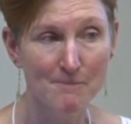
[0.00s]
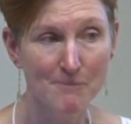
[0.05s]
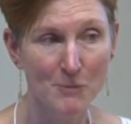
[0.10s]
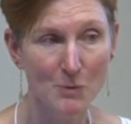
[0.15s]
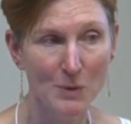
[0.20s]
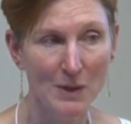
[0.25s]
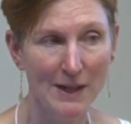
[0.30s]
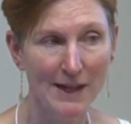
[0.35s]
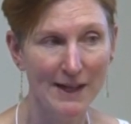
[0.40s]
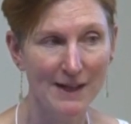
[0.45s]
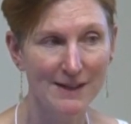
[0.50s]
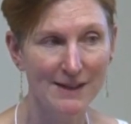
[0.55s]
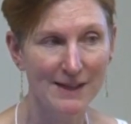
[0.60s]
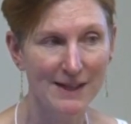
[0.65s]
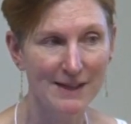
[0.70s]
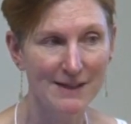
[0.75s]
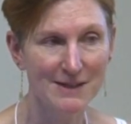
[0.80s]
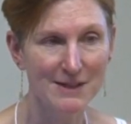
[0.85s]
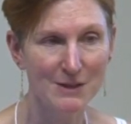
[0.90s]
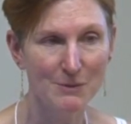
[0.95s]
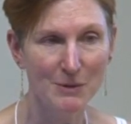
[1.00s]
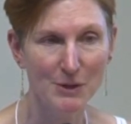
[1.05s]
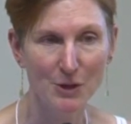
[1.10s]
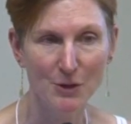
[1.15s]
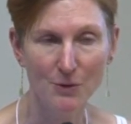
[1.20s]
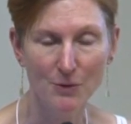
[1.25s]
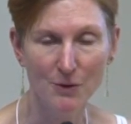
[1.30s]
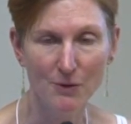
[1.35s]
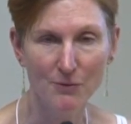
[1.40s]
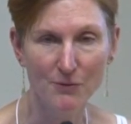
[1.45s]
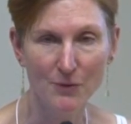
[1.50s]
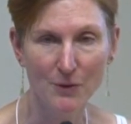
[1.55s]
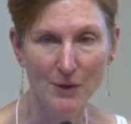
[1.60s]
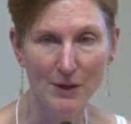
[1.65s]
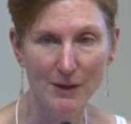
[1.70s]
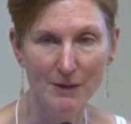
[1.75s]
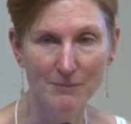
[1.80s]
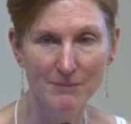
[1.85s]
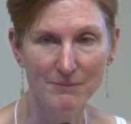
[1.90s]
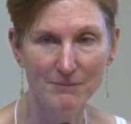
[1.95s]
We like things to be
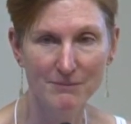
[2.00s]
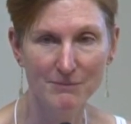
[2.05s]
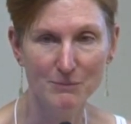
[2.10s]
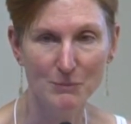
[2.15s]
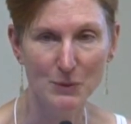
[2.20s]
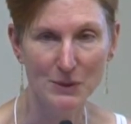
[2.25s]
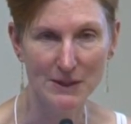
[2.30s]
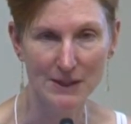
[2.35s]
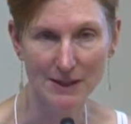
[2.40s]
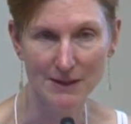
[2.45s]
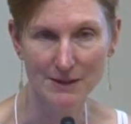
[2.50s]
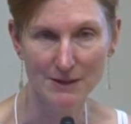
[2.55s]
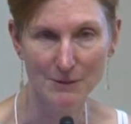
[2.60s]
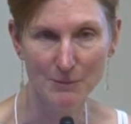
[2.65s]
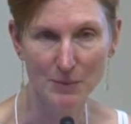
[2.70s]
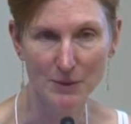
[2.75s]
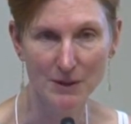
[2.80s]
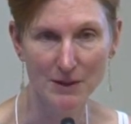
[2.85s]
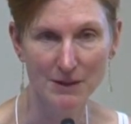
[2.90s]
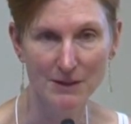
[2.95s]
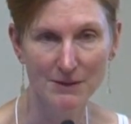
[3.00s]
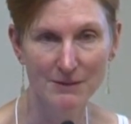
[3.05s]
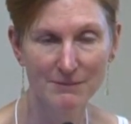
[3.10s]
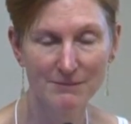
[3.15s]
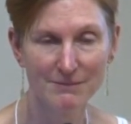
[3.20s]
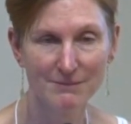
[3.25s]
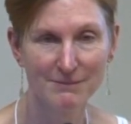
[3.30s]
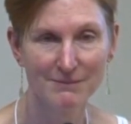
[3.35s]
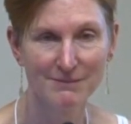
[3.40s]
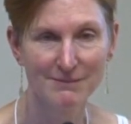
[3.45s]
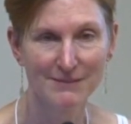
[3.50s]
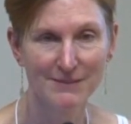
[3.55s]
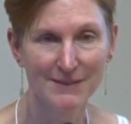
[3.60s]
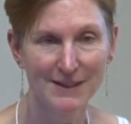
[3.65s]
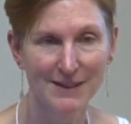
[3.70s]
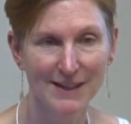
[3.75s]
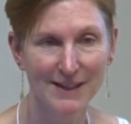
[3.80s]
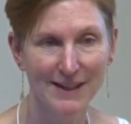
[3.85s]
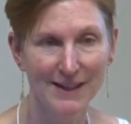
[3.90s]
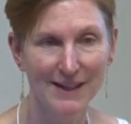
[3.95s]
uniform, predictable,
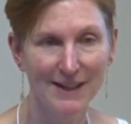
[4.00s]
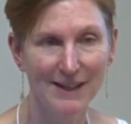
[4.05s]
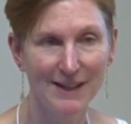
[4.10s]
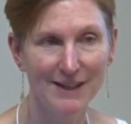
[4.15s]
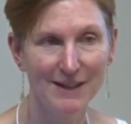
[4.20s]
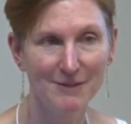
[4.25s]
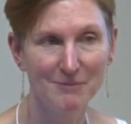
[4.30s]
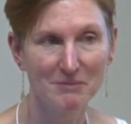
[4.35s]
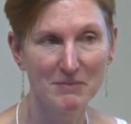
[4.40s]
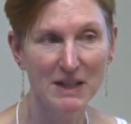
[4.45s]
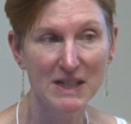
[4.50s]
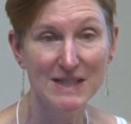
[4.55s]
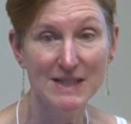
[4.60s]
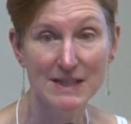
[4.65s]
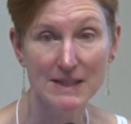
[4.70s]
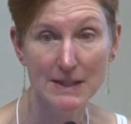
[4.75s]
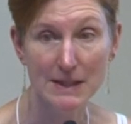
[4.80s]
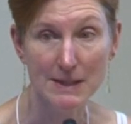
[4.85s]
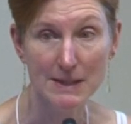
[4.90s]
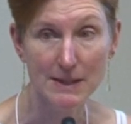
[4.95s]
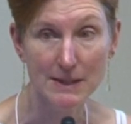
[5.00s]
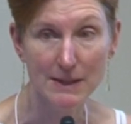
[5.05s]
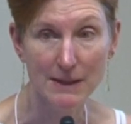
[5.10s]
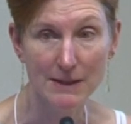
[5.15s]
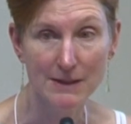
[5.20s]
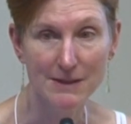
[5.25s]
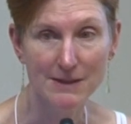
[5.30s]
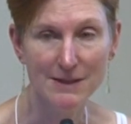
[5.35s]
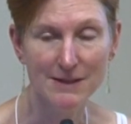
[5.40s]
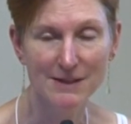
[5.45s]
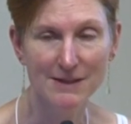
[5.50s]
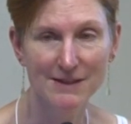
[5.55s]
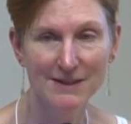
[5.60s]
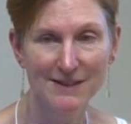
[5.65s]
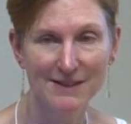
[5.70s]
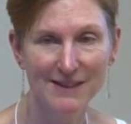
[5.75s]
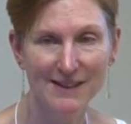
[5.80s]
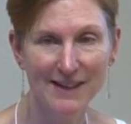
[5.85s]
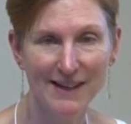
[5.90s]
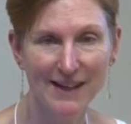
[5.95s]
um, consistent,
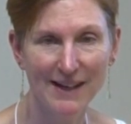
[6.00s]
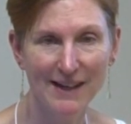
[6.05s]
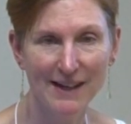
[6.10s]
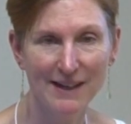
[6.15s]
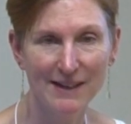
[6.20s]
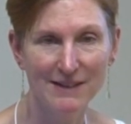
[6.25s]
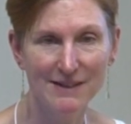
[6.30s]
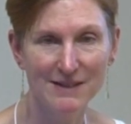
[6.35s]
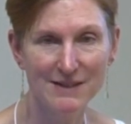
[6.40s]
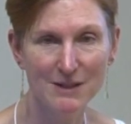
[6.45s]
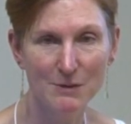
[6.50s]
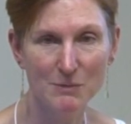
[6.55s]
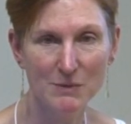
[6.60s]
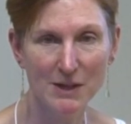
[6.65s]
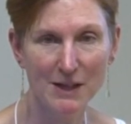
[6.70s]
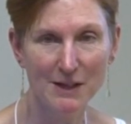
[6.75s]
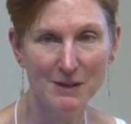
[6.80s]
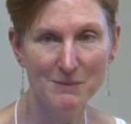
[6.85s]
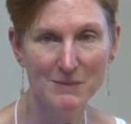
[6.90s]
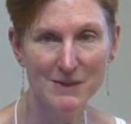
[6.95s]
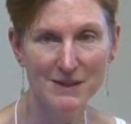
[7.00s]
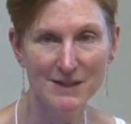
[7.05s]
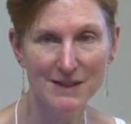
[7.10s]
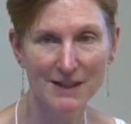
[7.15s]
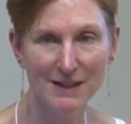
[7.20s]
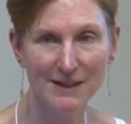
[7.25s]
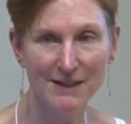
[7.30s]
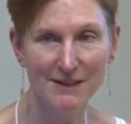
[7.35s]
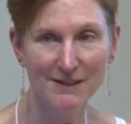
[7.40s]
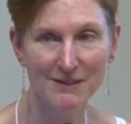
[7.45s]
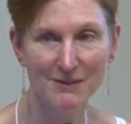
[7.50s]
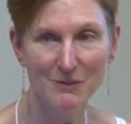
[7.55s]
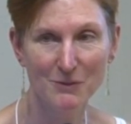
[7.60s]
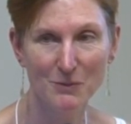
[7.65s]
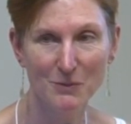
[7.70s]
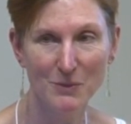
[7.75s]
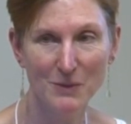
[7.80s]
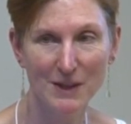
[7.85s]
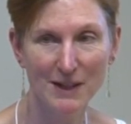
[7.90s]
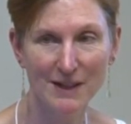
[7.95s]
and sometimes uh,
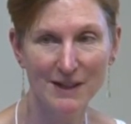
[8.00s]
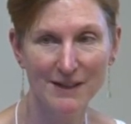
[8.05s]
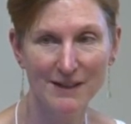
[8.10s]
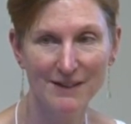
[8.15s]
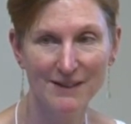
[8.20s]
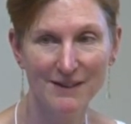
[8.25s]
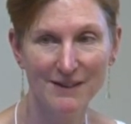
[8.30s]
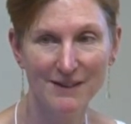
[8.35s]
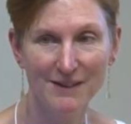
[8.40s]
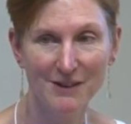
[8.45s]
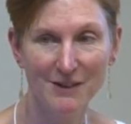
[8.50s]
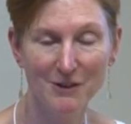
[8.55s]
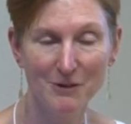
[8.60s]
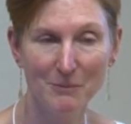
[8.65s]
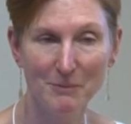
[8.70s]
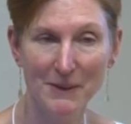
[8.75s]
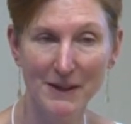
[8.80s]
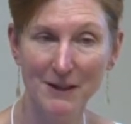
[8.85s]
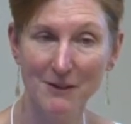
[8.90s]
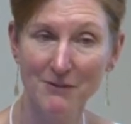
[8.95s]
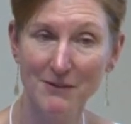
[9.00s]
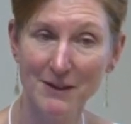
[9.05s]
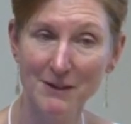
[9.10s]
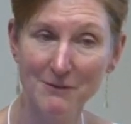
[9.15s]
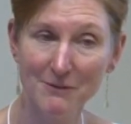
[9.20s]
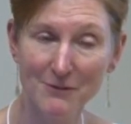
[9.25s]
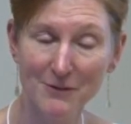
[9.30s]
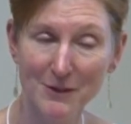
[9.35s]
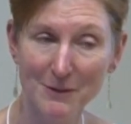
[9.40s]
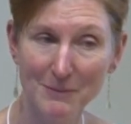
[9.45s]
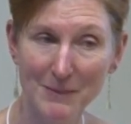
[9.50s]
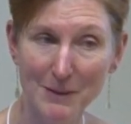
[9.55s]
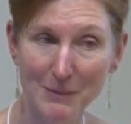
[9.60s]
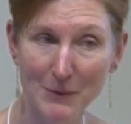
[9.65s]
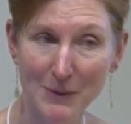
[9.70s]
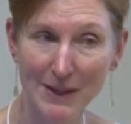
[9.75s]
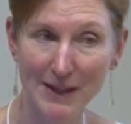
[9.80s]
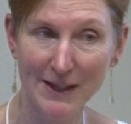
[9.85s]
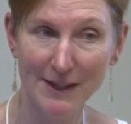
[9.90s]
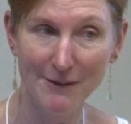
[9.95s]
we can all benefit from
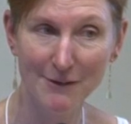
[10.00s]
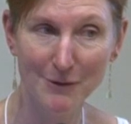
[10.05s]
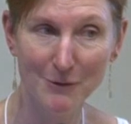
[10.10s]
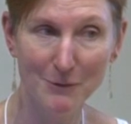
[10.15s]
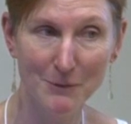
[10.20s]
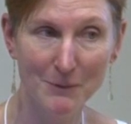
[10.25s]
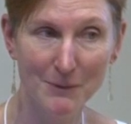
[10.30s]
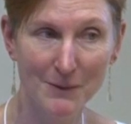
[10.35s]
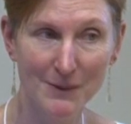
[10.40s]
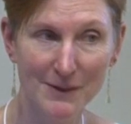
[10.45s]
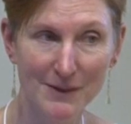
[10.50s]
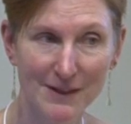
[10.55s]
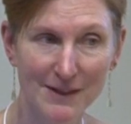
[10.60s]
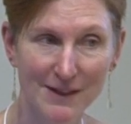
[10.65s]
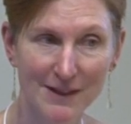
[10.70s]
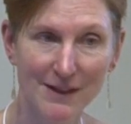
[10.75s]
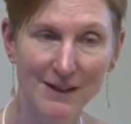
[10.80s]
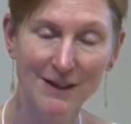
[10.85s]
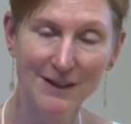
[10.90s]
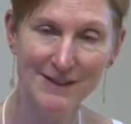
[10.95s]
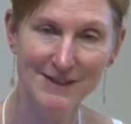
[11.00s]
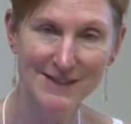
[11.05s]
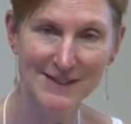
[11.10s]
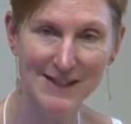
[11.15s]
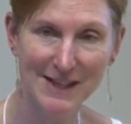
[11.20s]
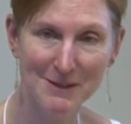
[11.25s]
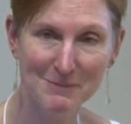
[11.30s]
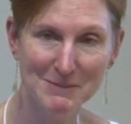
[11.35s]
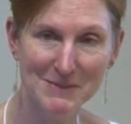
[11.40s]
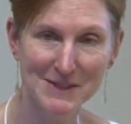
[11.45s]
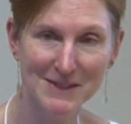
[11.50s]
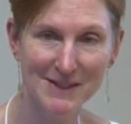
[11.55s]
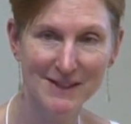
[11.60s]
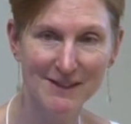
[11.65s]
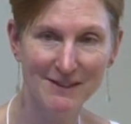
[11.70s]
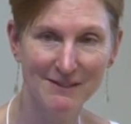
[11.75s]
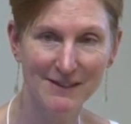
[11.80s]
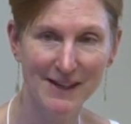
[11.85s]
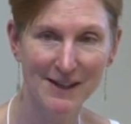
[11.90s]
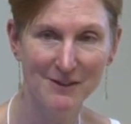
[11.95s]
liberating our own concepts
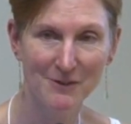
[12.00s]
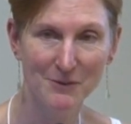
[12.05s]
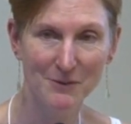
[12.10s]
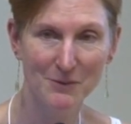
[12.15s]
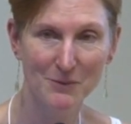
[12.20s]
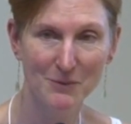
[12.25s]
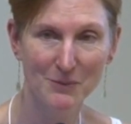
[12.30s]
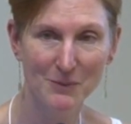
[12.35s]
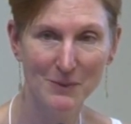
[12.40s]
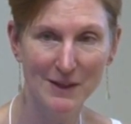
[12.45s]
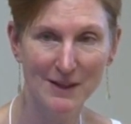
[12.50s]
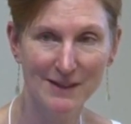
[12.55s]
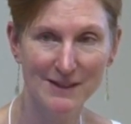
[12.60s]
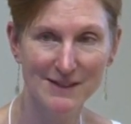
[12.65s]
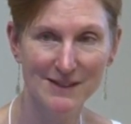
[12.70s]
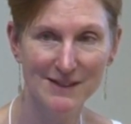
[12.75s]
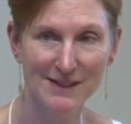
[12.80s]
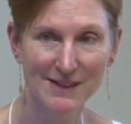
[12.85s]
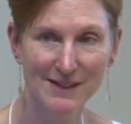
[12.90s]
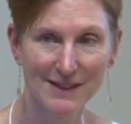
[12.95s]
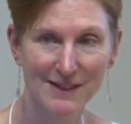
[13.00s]
around what